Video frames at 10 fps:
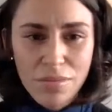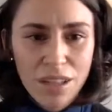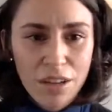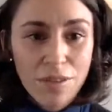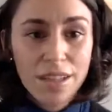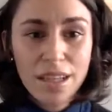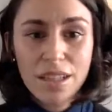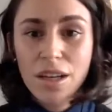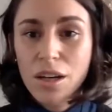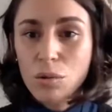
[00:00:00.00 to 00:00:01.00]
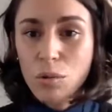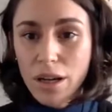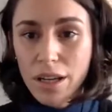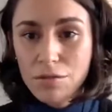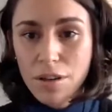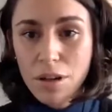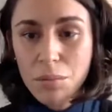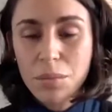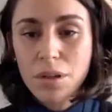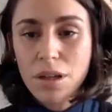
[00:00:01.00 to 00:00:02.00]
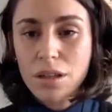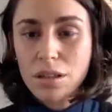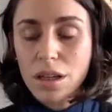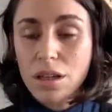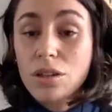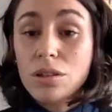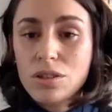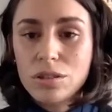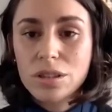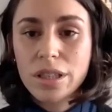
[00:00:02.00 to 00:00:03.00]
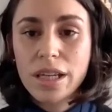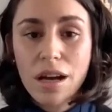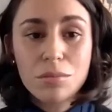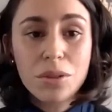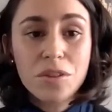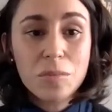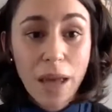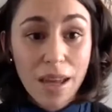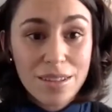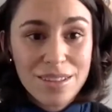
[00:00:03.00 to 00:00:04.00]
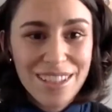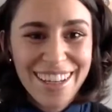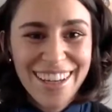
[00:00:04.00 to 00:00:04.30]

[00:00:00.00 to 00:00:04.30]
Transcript: And I find that working from a culturally humble space